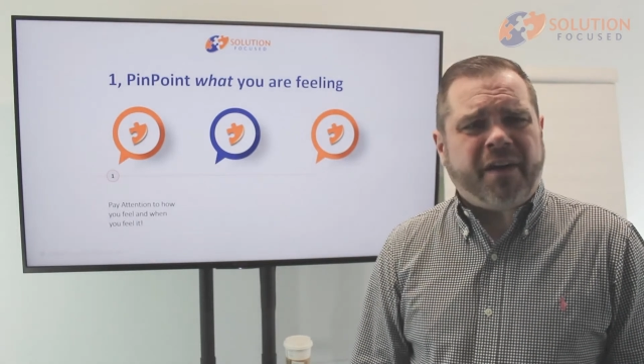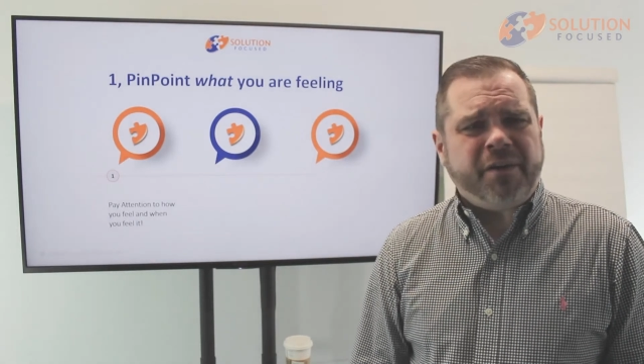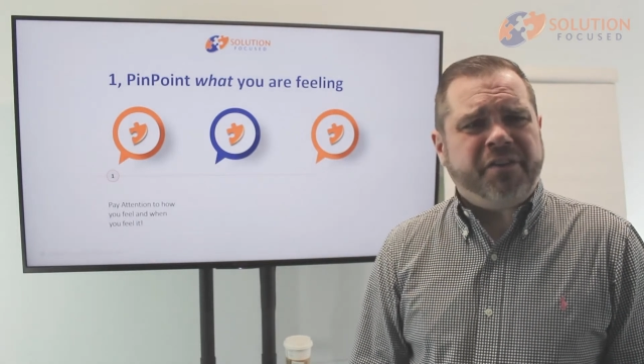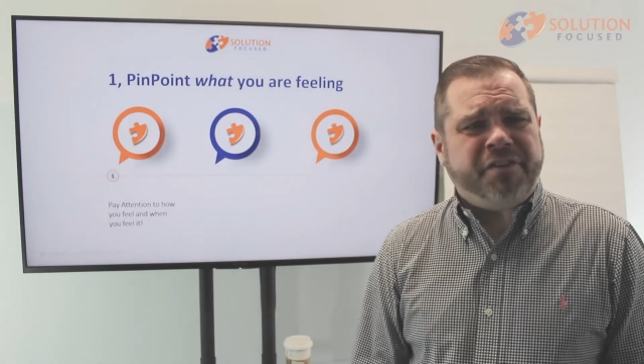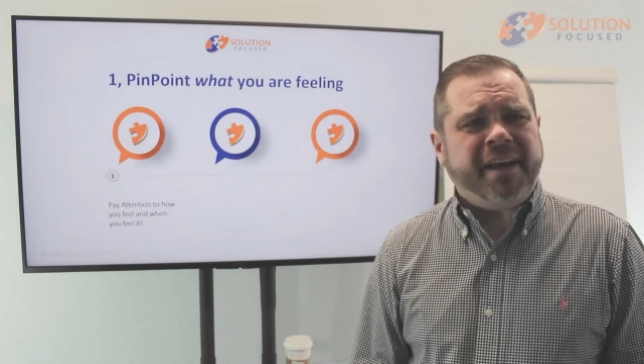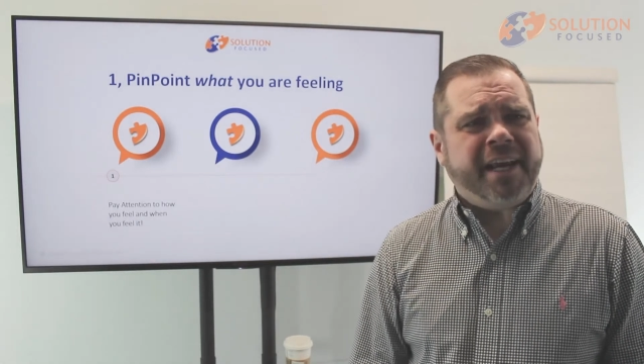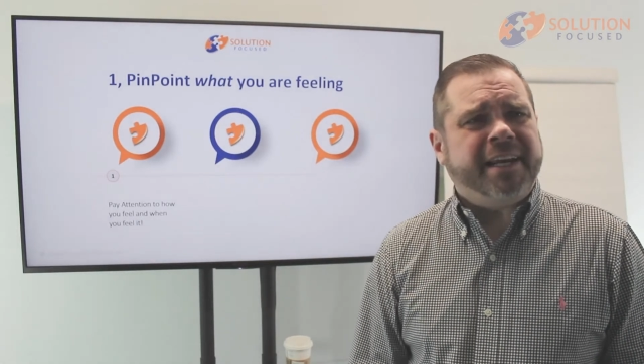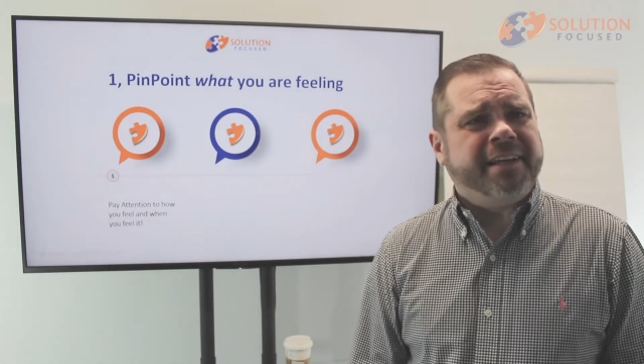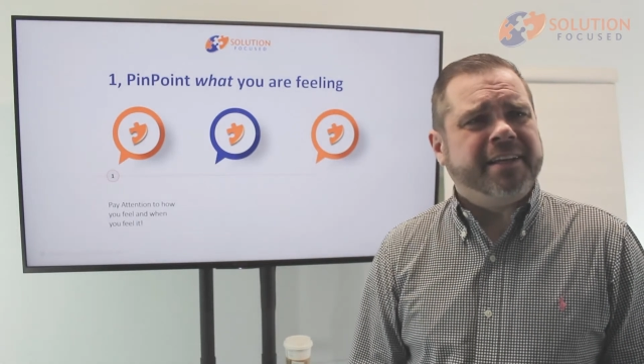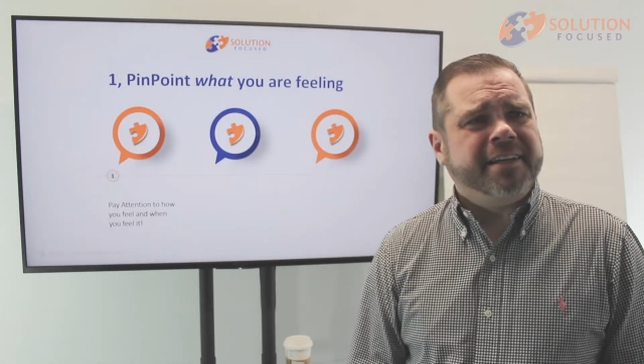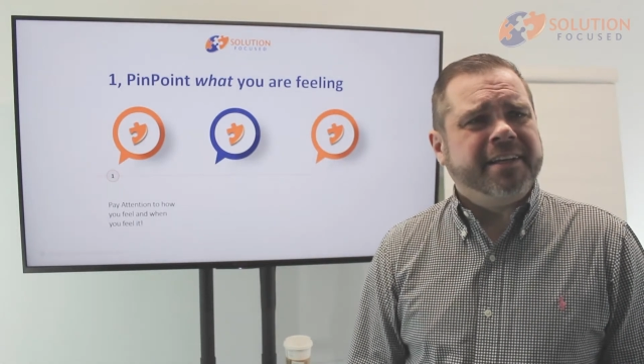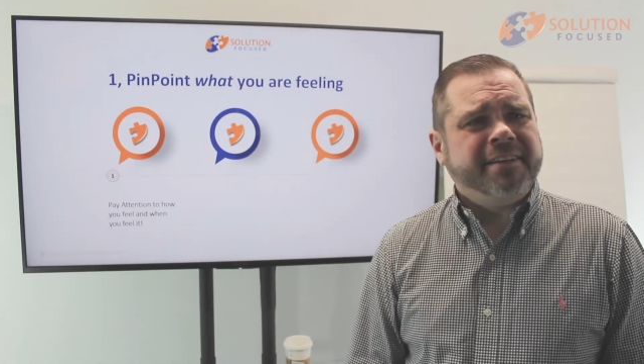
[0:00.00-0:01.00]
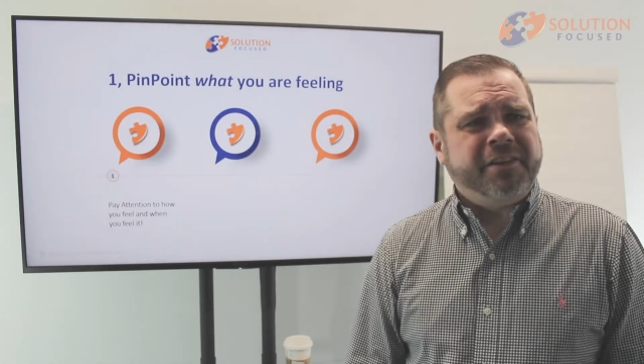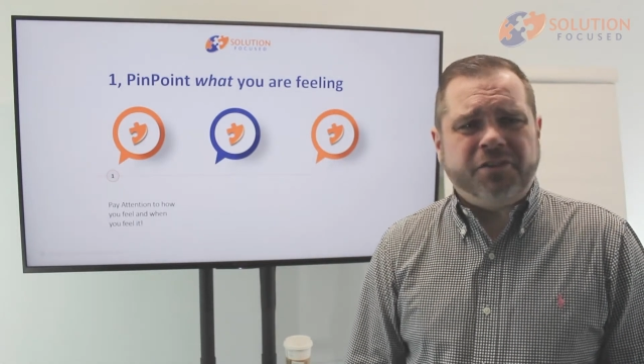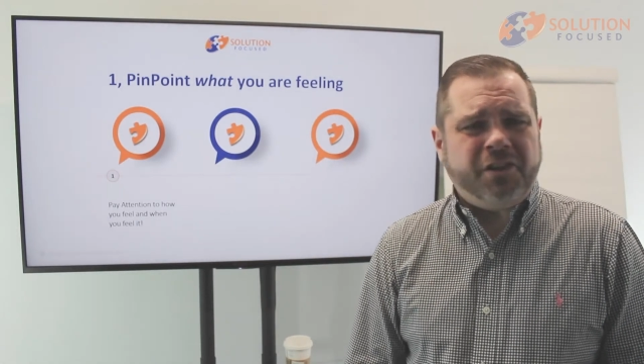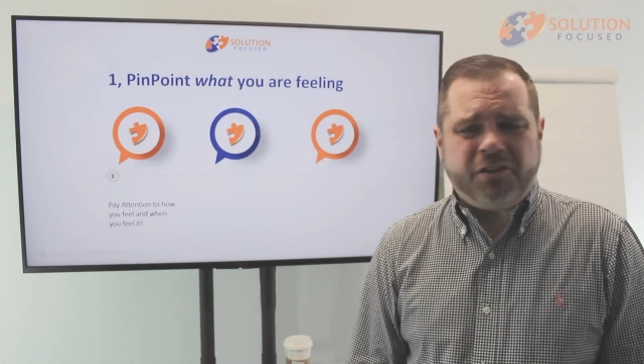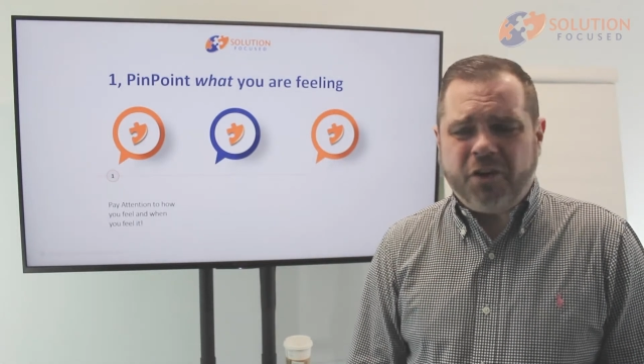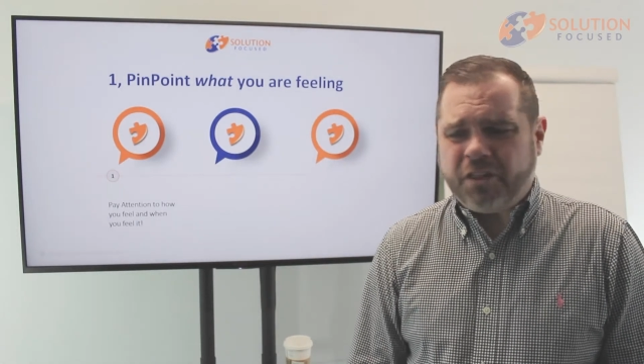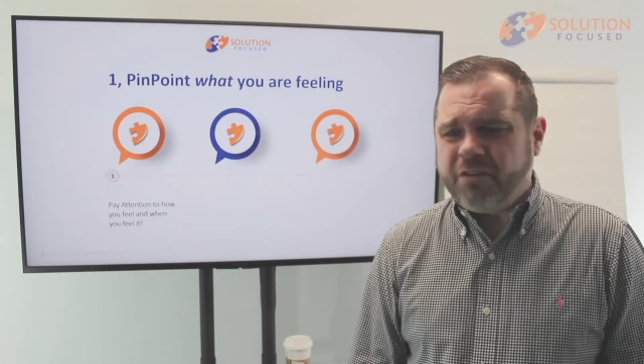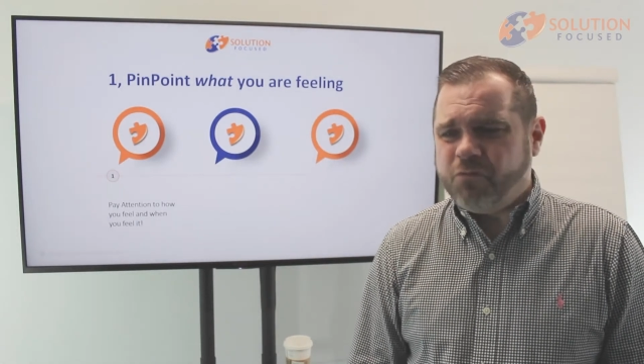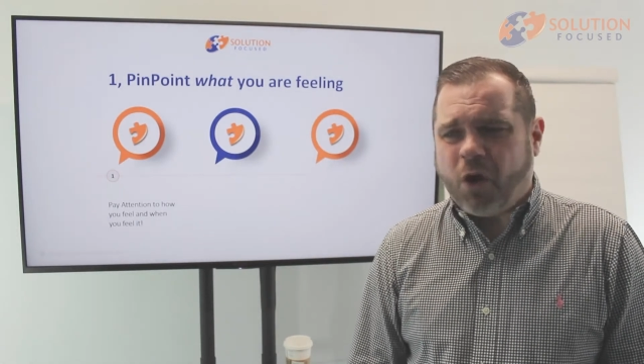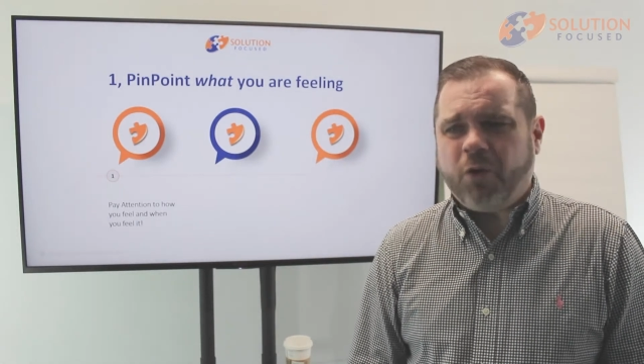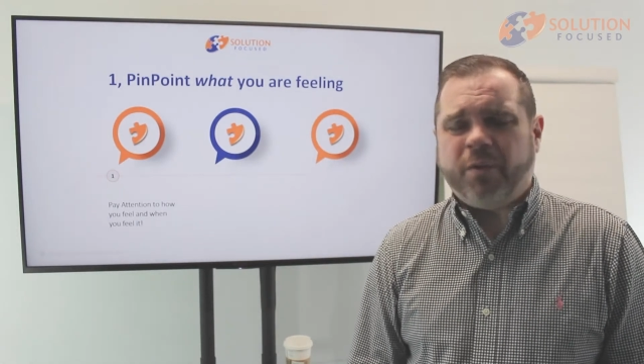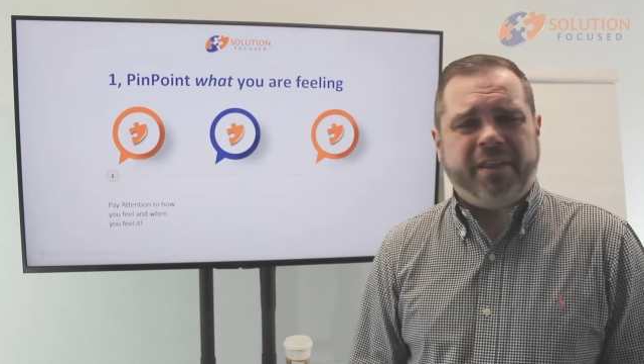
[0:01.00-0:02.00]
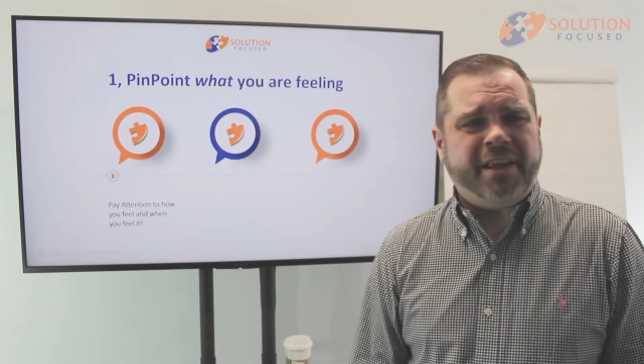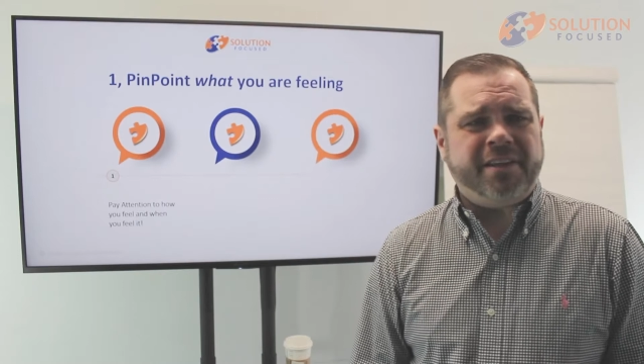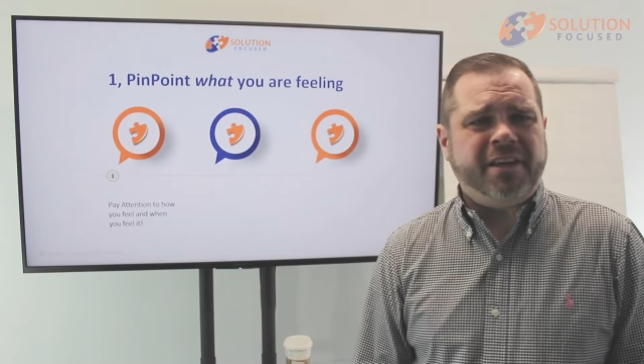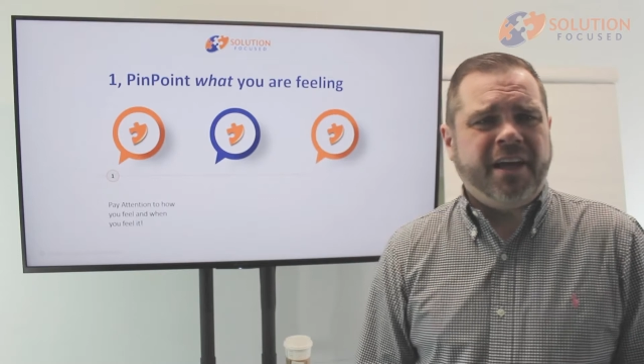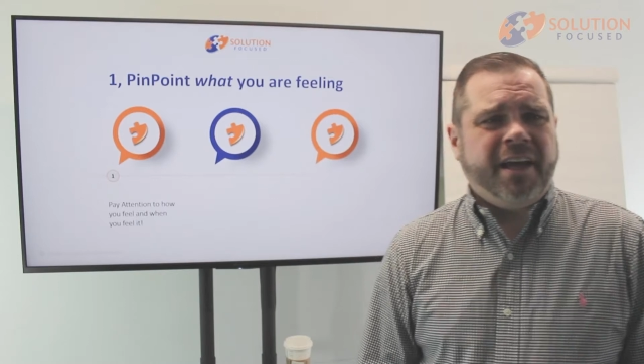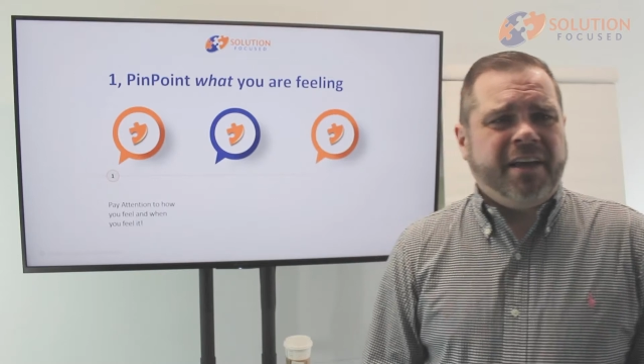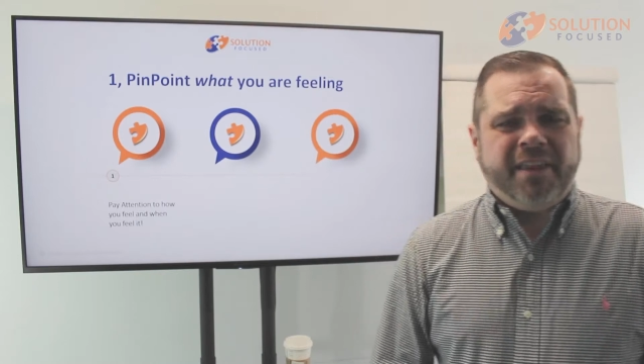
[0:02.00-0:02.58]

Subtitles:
how you're feeling. There's nothing wrong with it.